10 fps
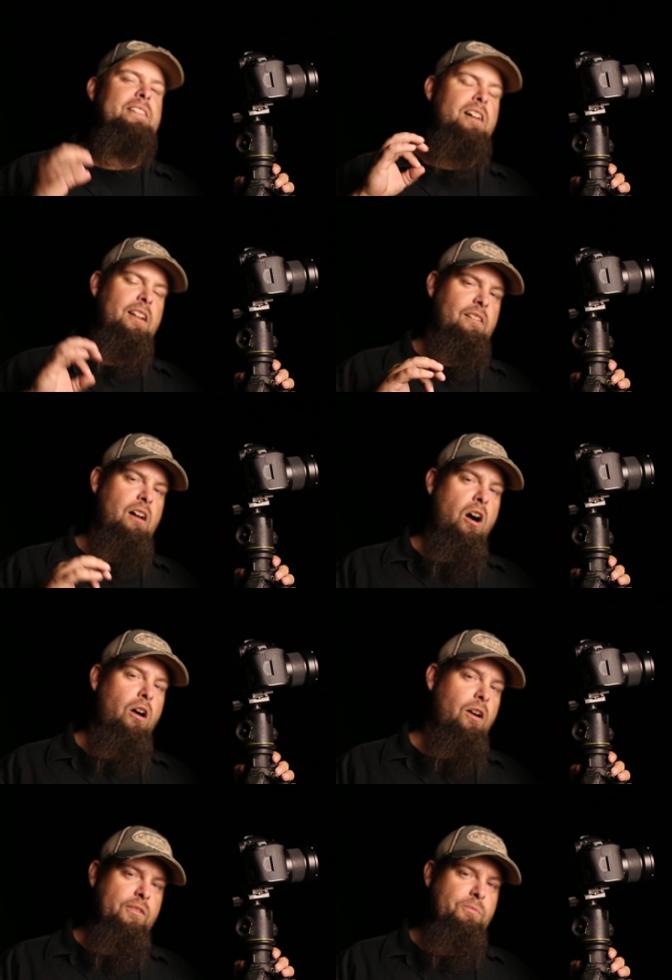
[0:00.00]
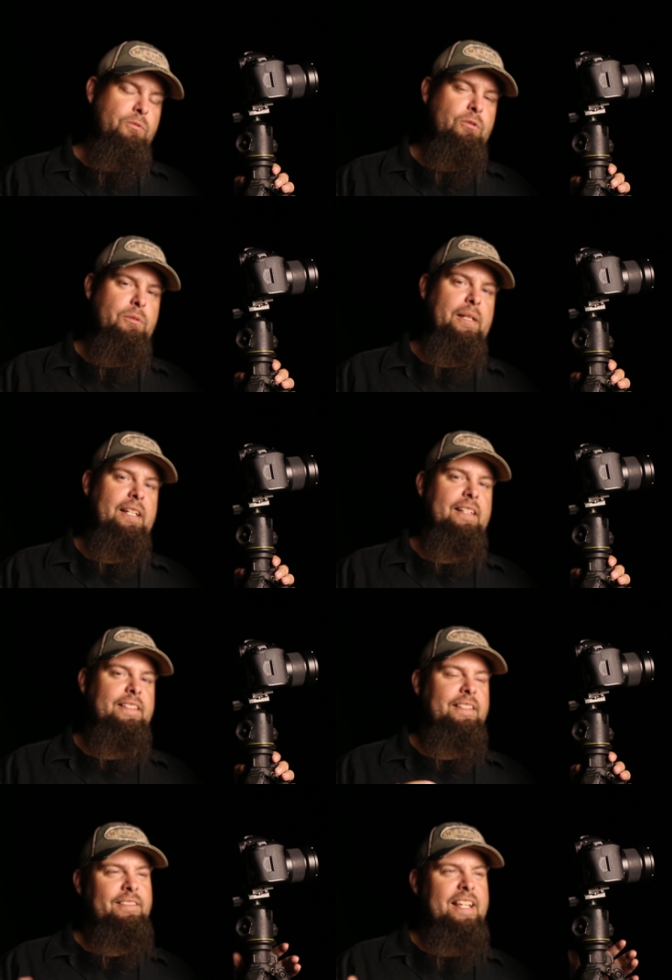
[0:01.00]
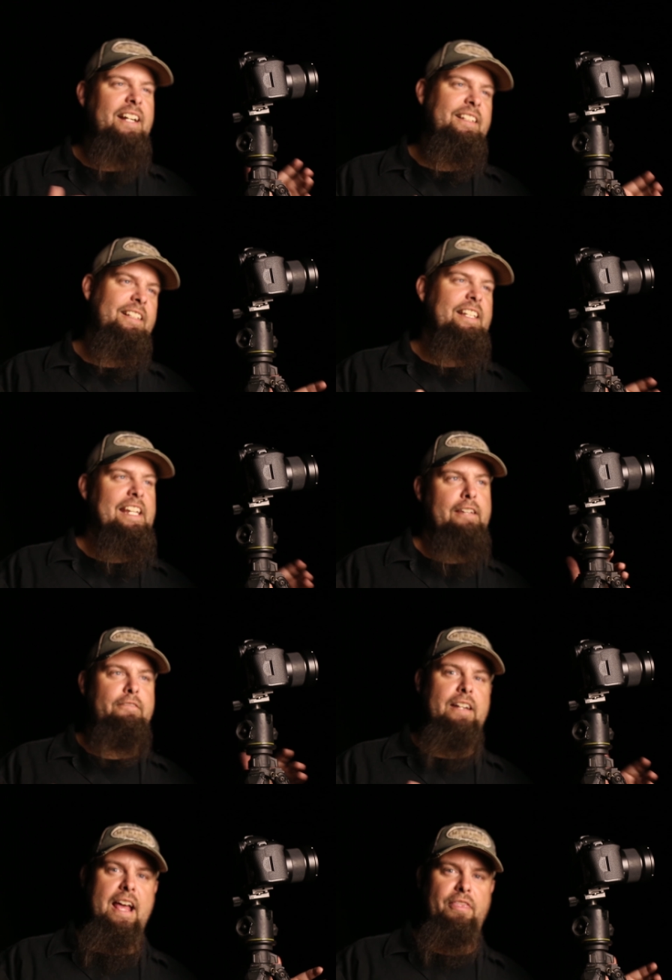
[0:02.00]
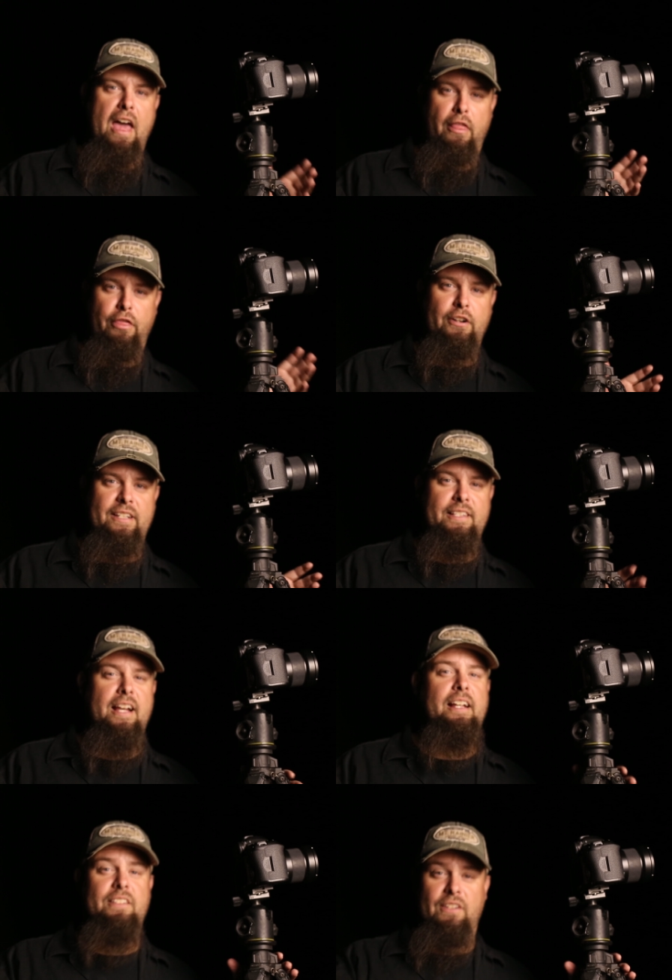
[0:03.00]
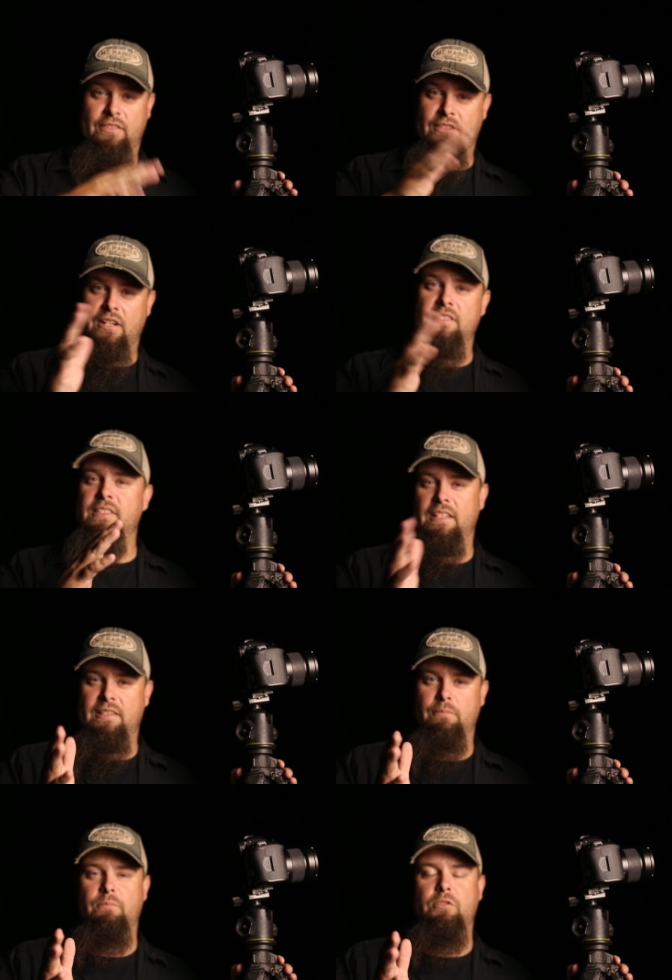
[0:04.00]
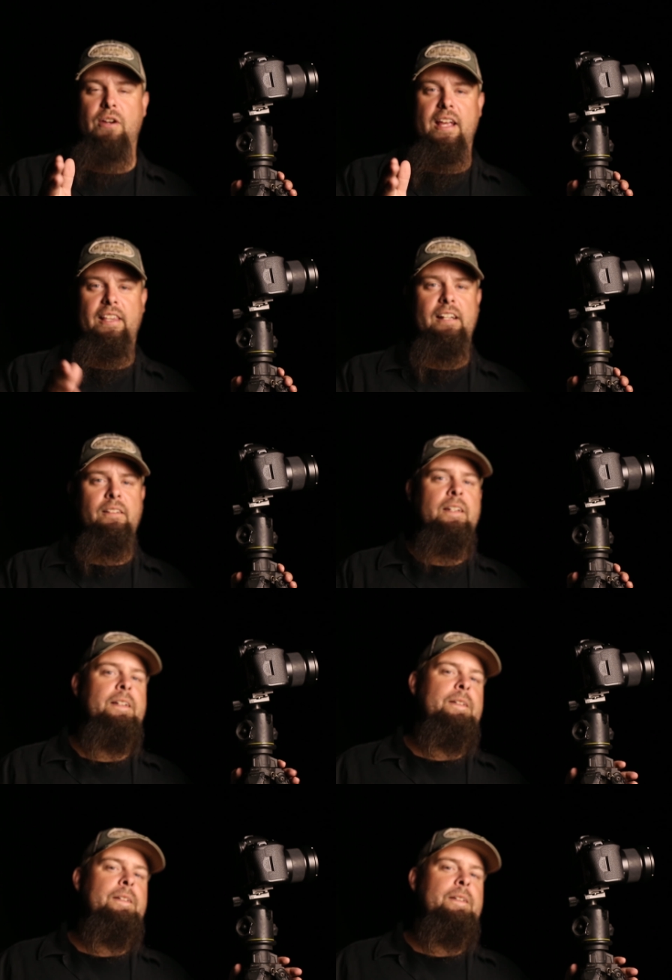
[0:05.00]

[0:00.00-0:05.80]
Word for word: It's not a hard rule because technically, even at that 30 seconds, you can start to see some trailing.